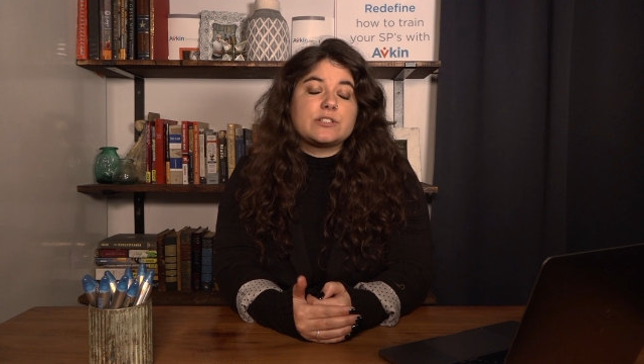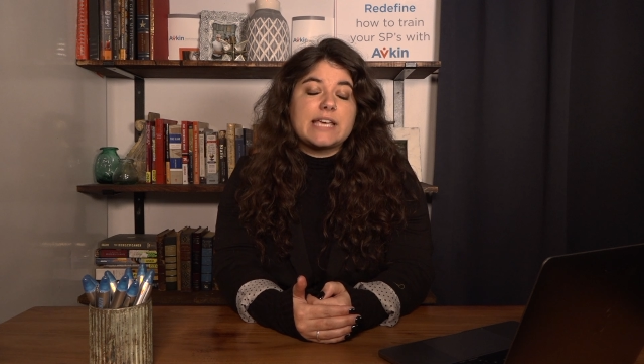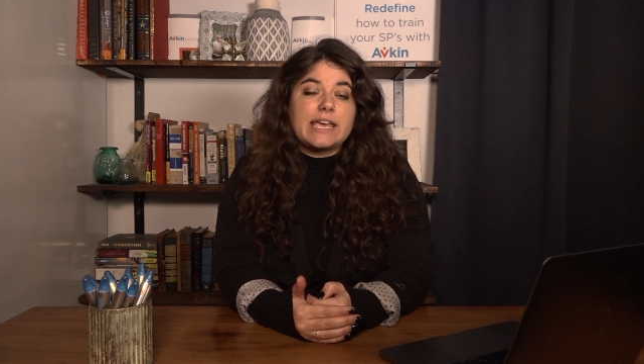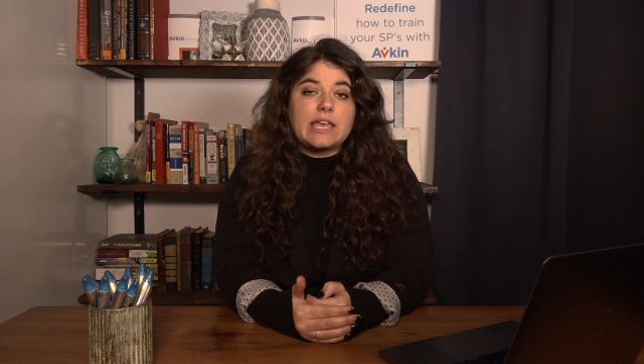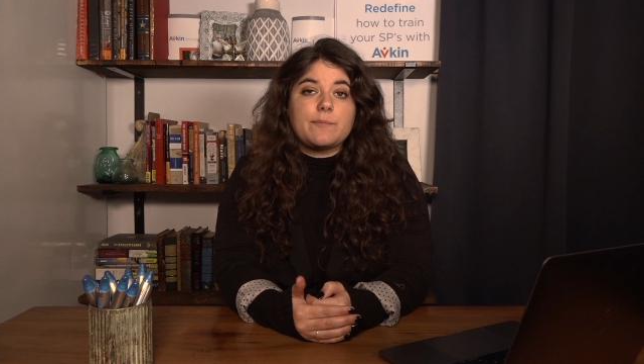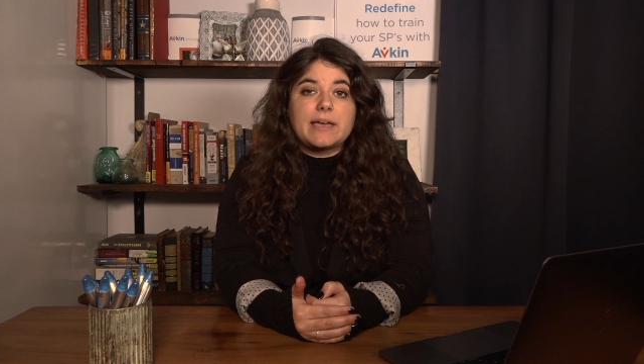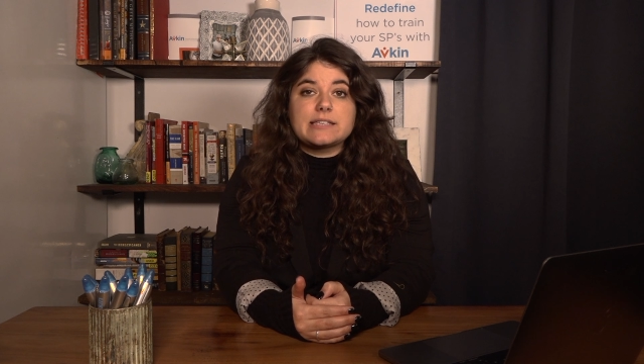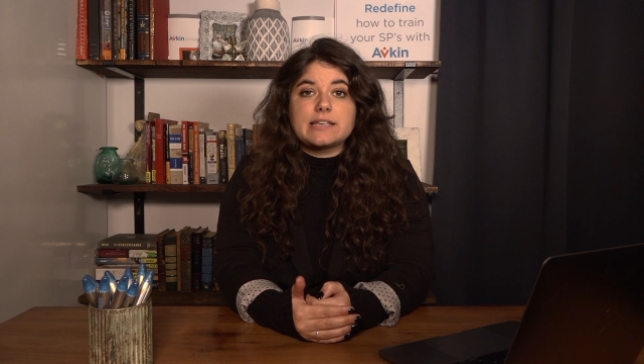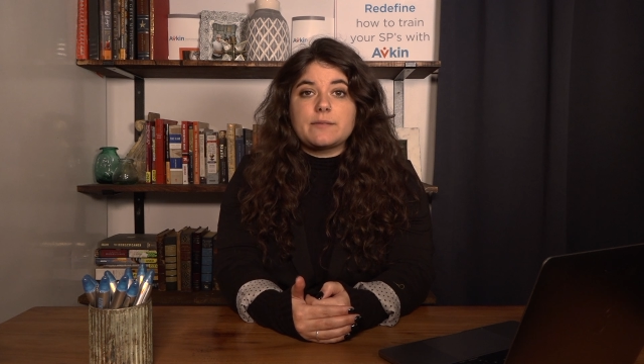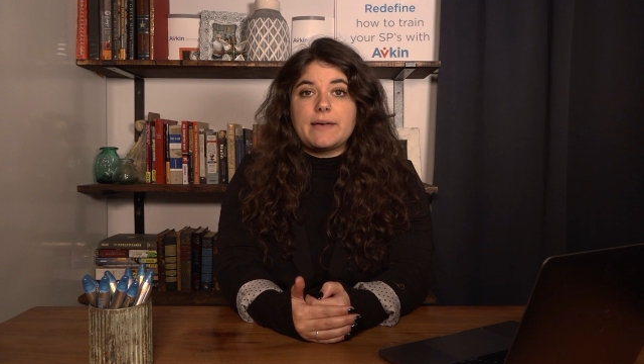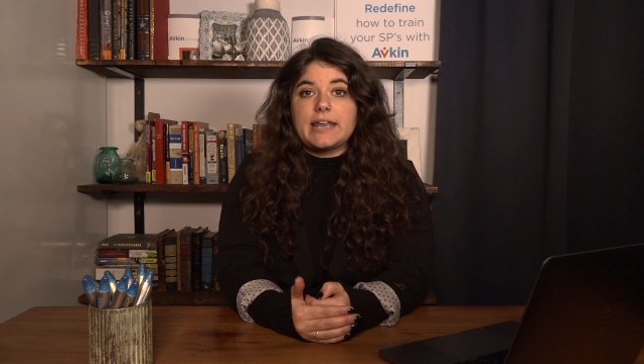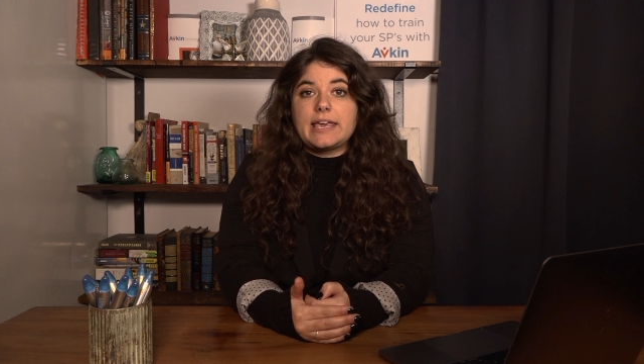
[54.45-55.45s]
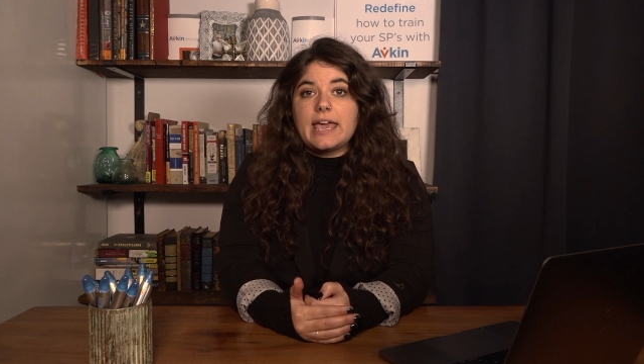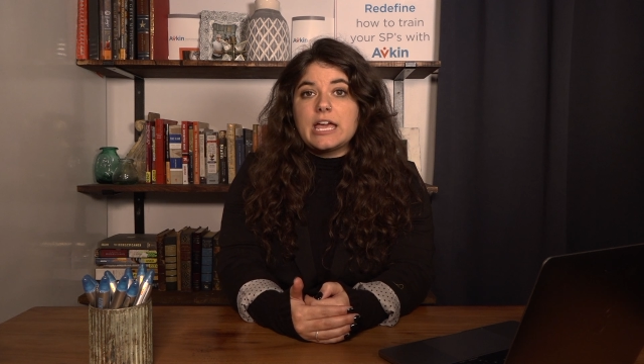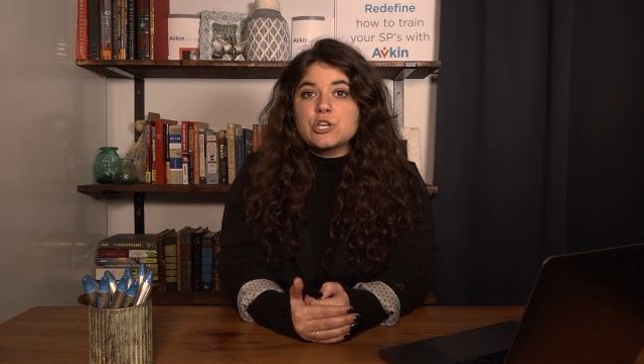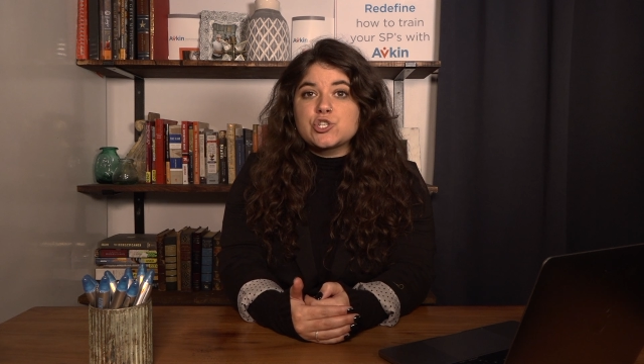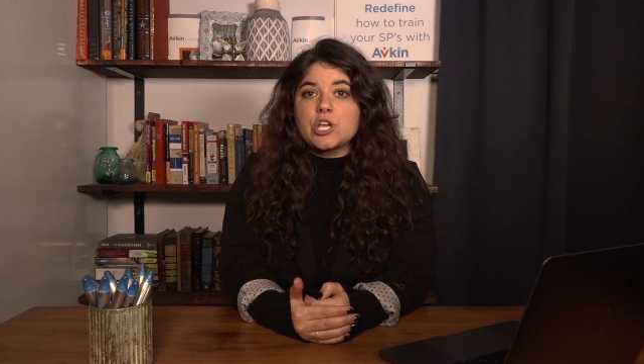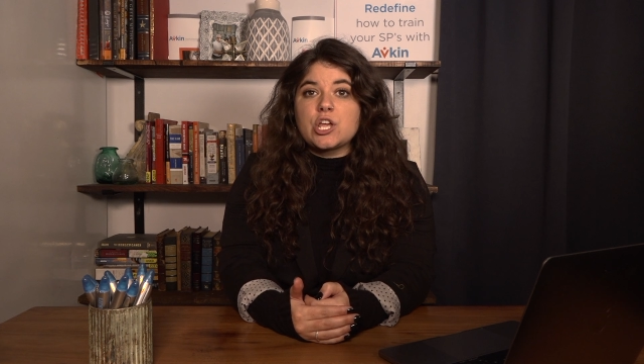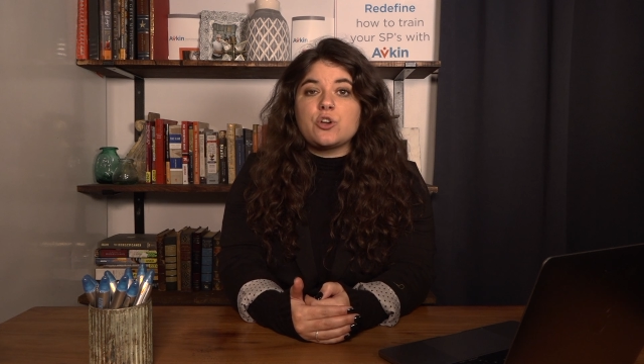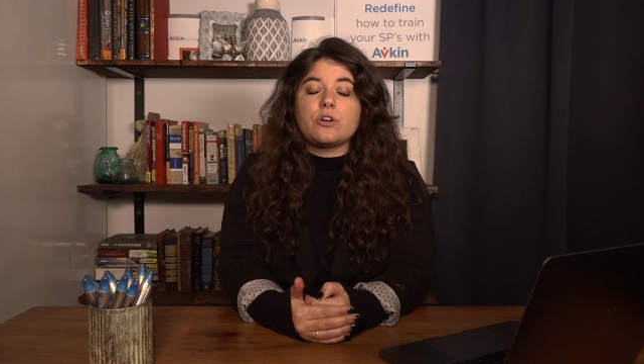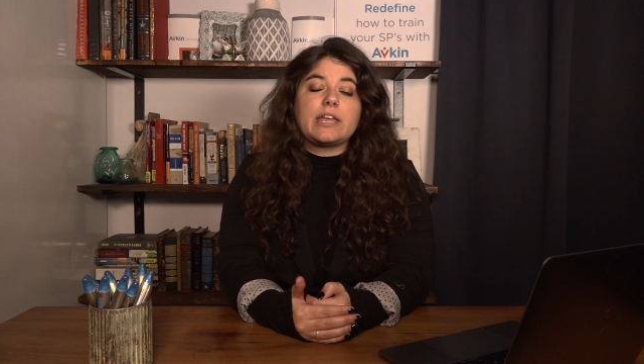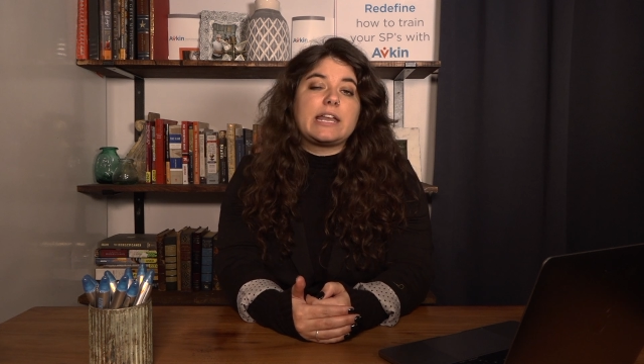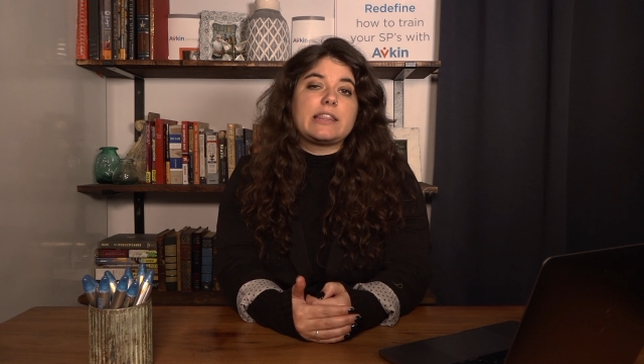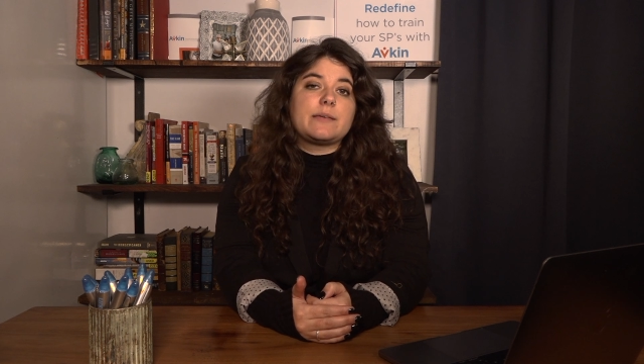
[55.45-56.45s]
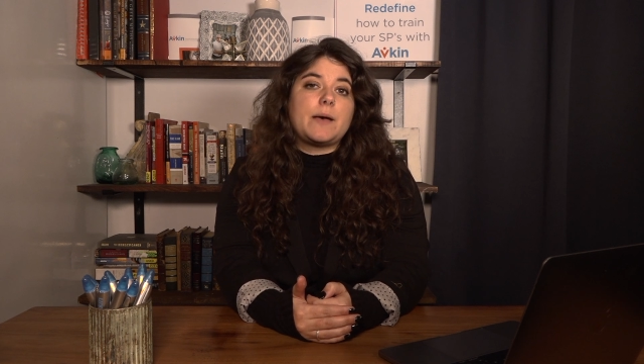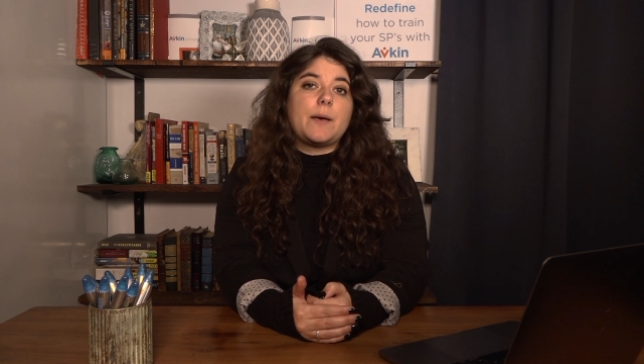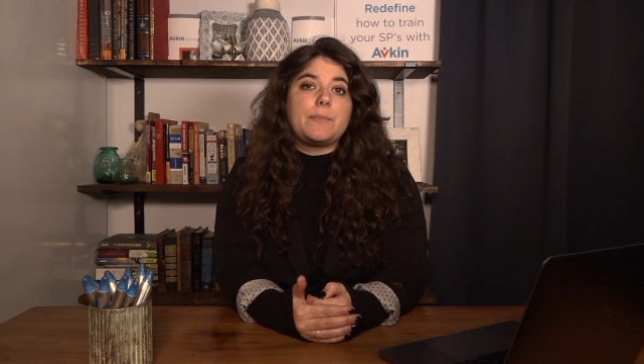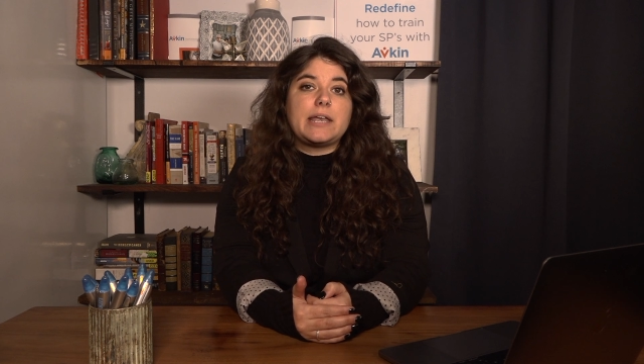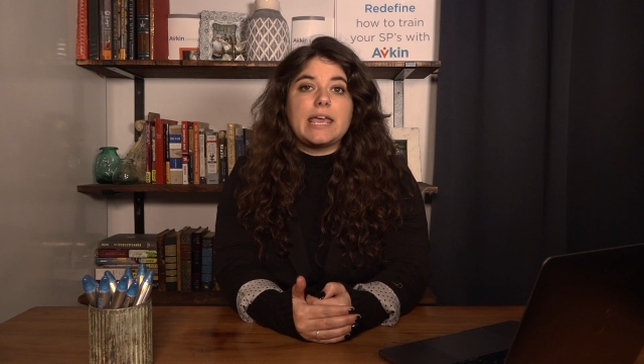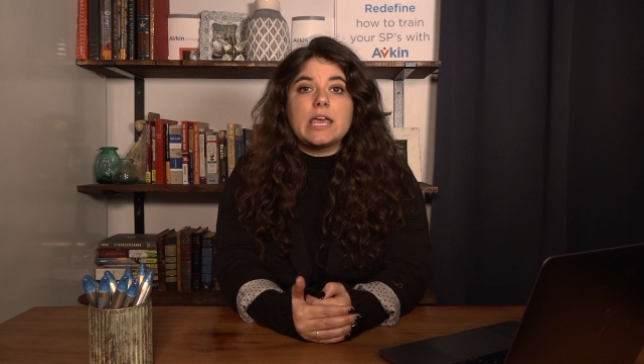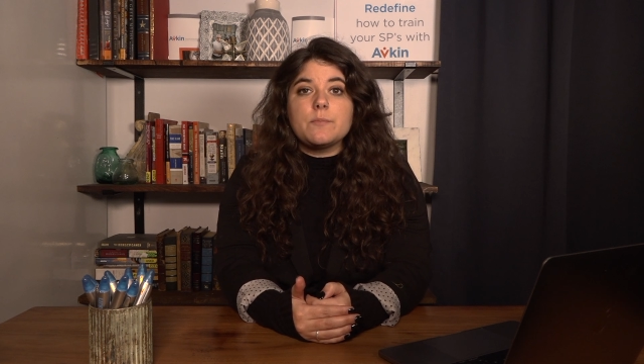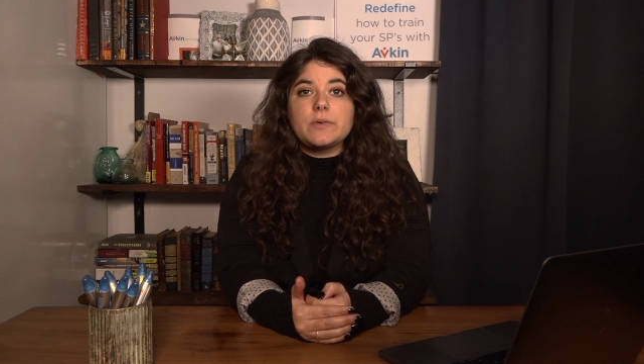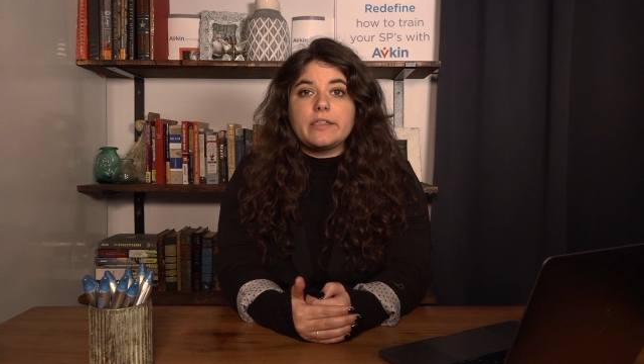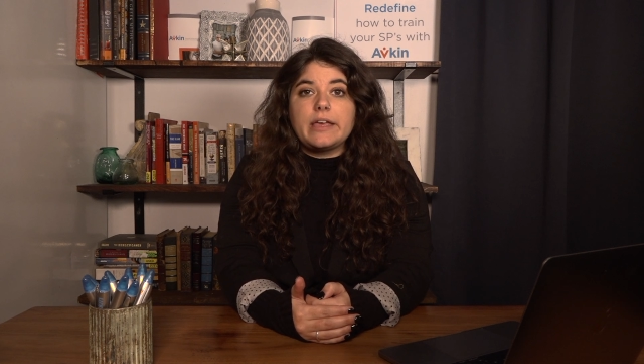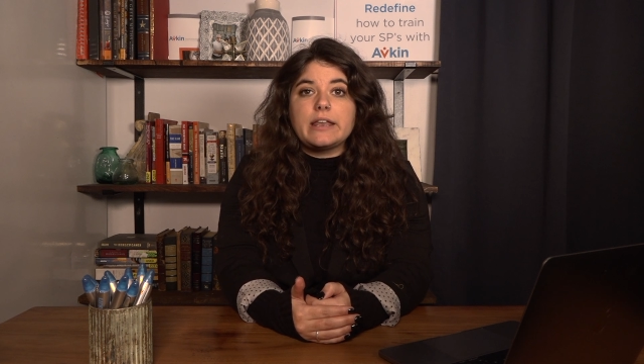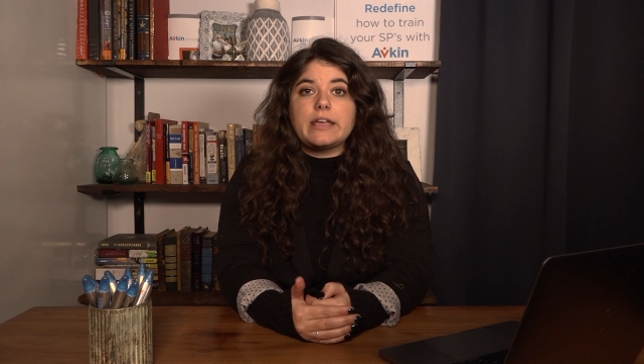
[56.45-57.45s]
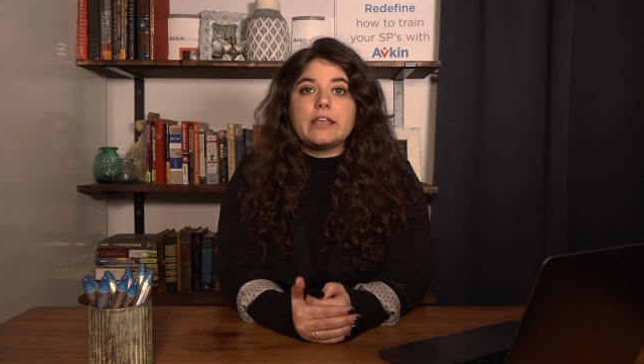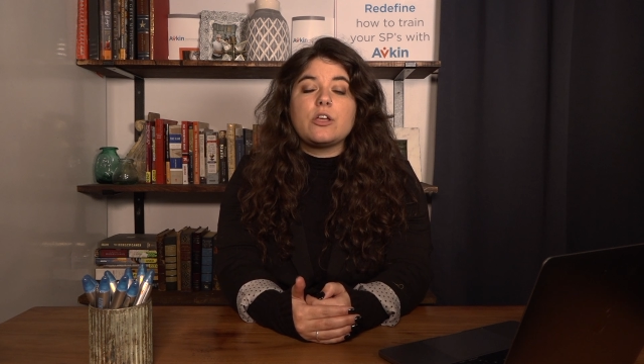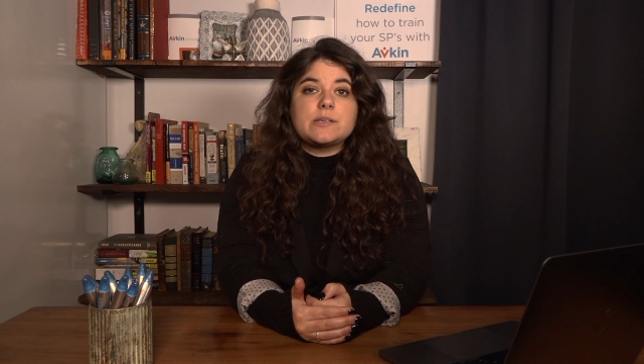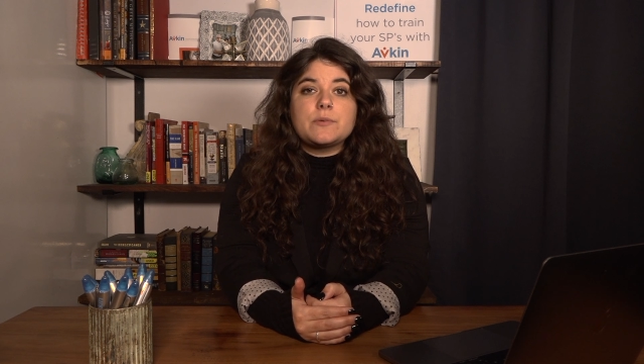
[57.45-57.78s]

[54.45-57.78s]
taking basic medication or getting them up and ambulated,